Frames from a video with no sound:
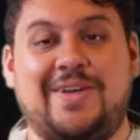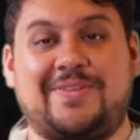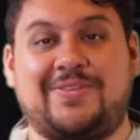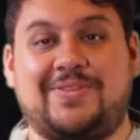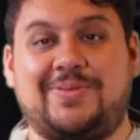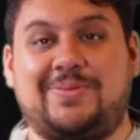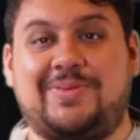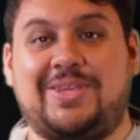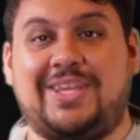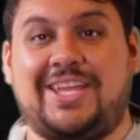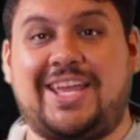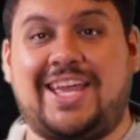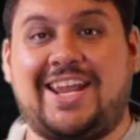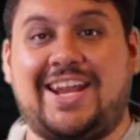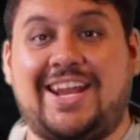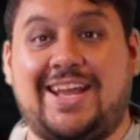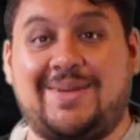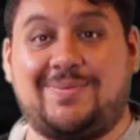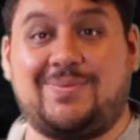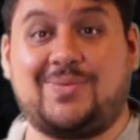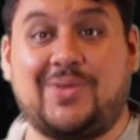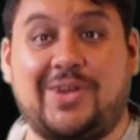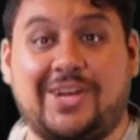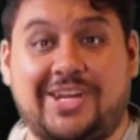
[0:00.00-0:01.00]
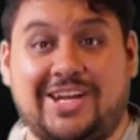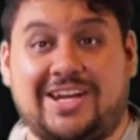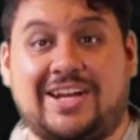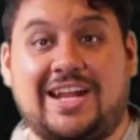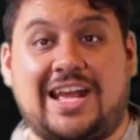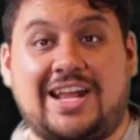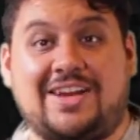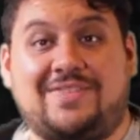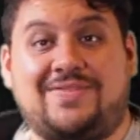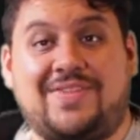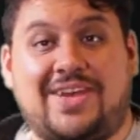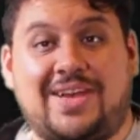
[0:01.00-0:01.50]
after me and I'm running
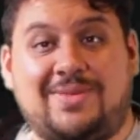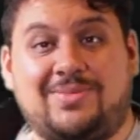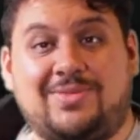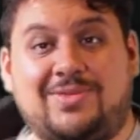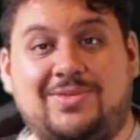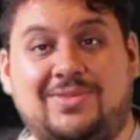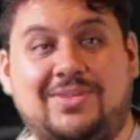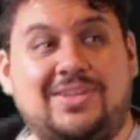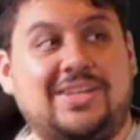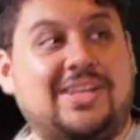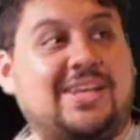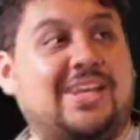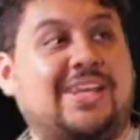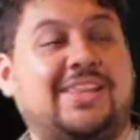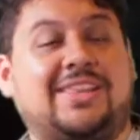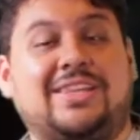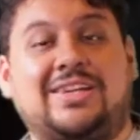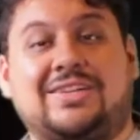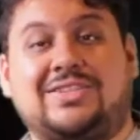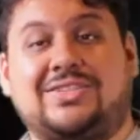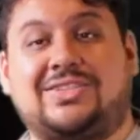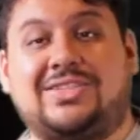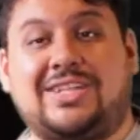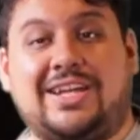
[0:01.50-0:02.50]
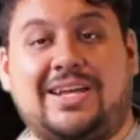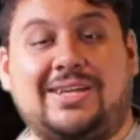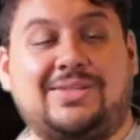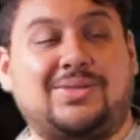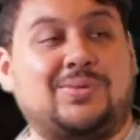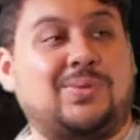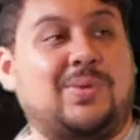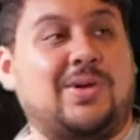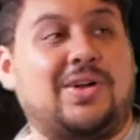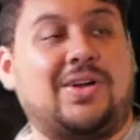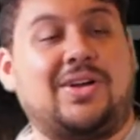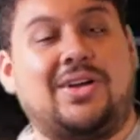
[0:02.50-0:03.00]
out of ammo. There's
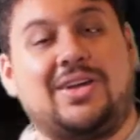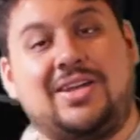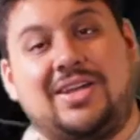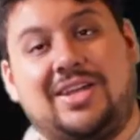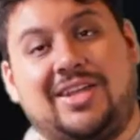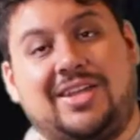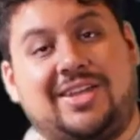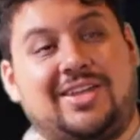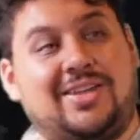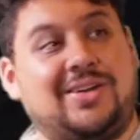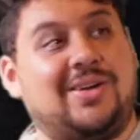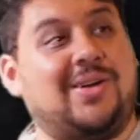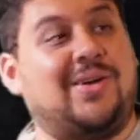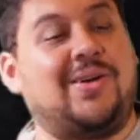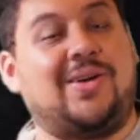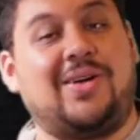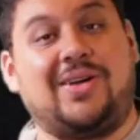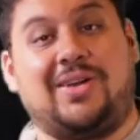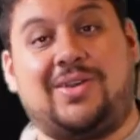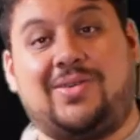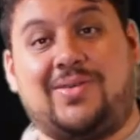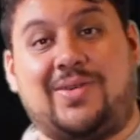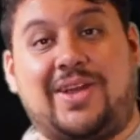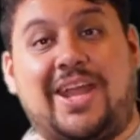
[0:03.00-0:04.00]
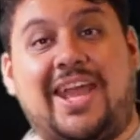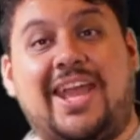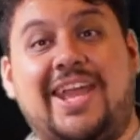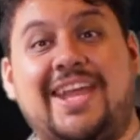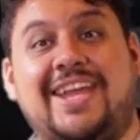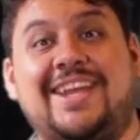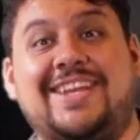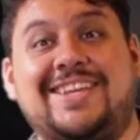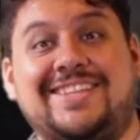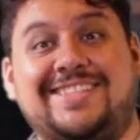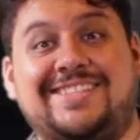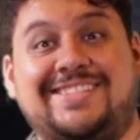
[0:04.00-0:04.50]
times where, a
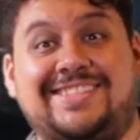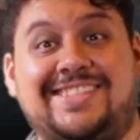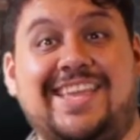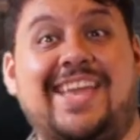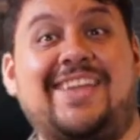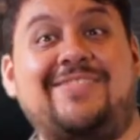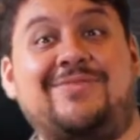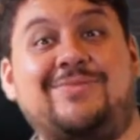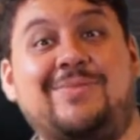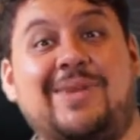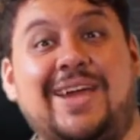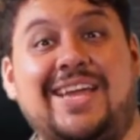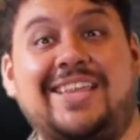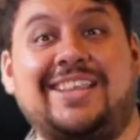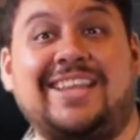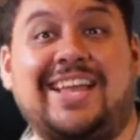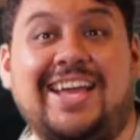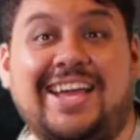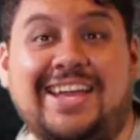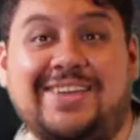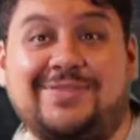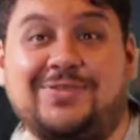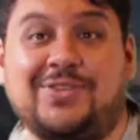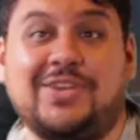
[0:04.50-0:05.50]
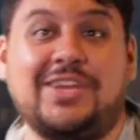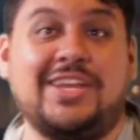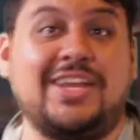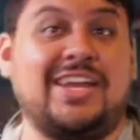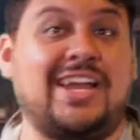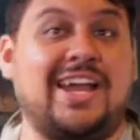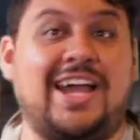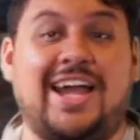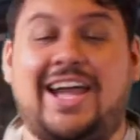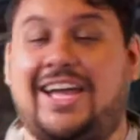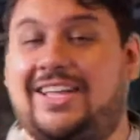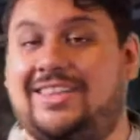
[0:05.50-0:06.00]
grenade saved my life.
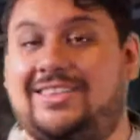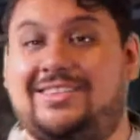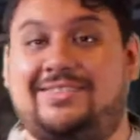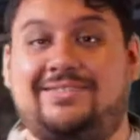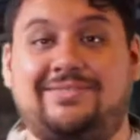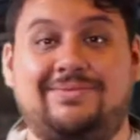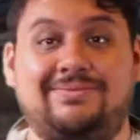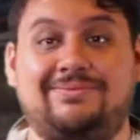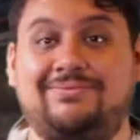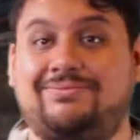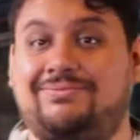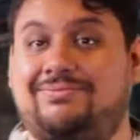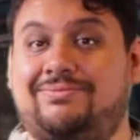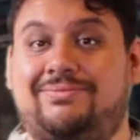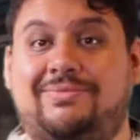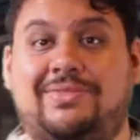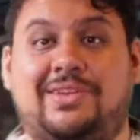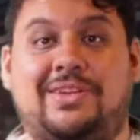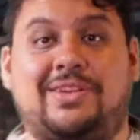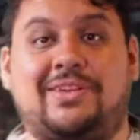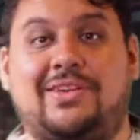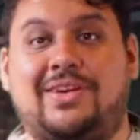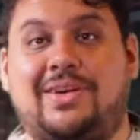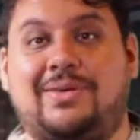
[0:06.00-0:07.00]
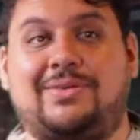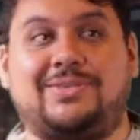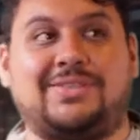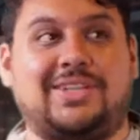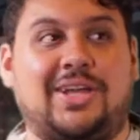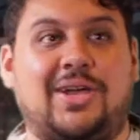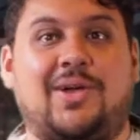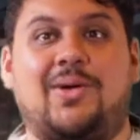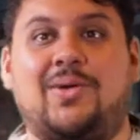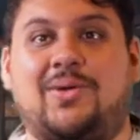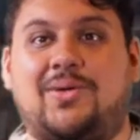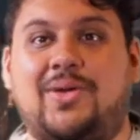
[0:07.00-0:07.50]
I was
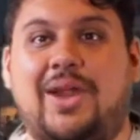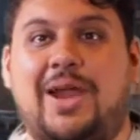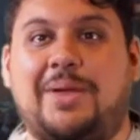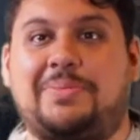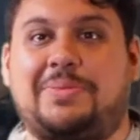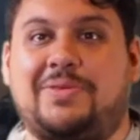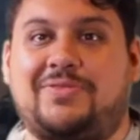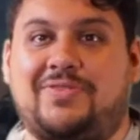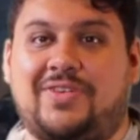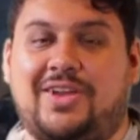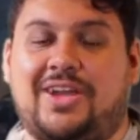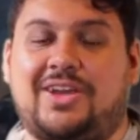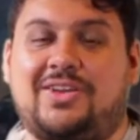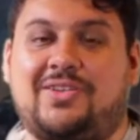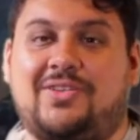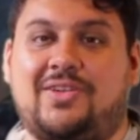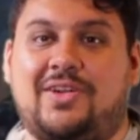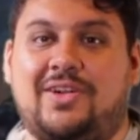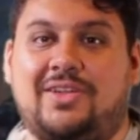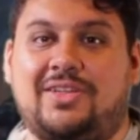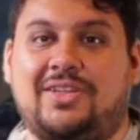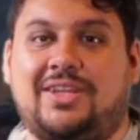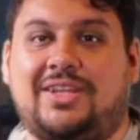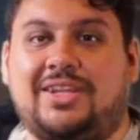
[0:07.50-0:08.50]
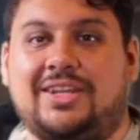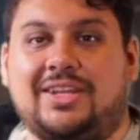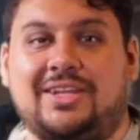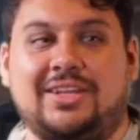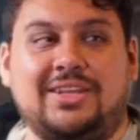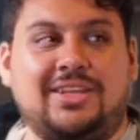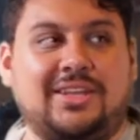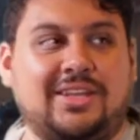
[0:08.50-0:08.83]
like, oh crap, I forgot to call in,